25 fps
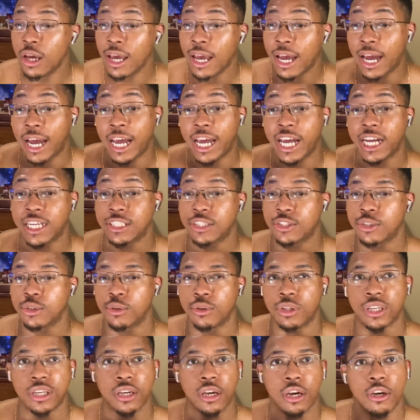adds to
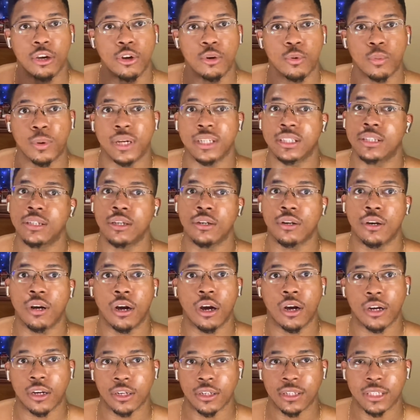the aggressor
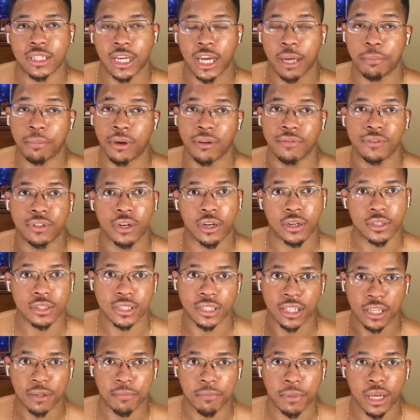archetype of
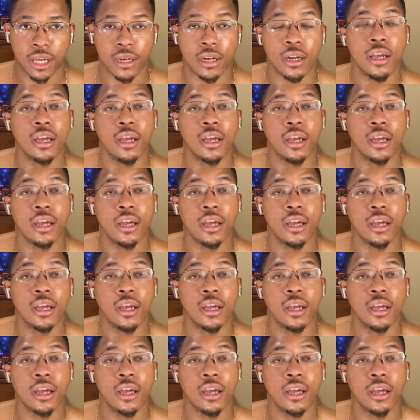dark-skinned men.